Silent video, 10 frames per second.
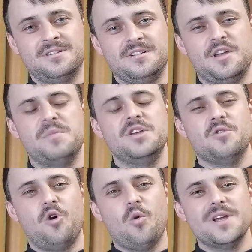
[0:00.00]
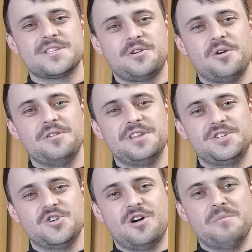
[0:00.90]
And may you always know
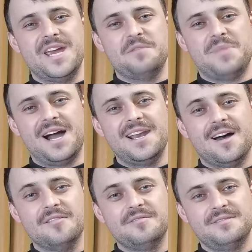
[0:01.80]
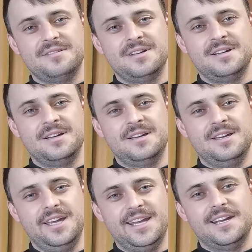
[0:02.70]
that you are made by love,
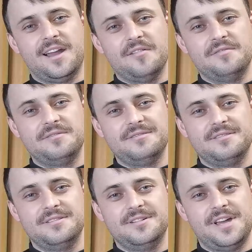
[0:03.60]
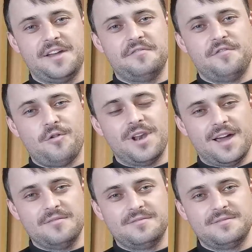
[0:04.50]
in love, and for
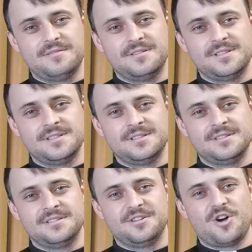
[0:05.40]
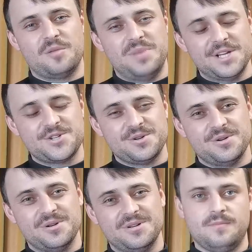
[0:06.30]
love. God bless
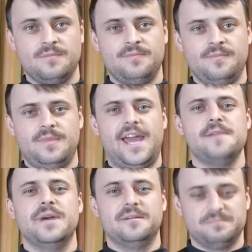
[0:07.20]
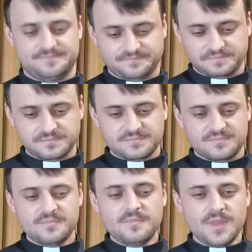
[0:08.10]
you. Amen.
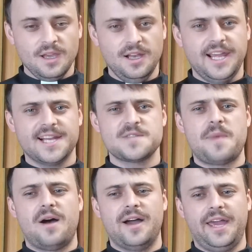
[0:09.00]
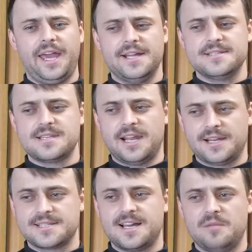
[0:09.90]
Let us bow our heads. Let us
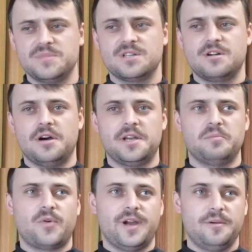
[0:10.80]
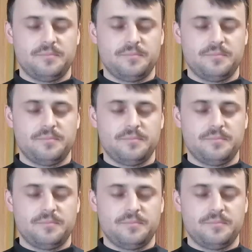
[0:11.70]
come to God in prayer.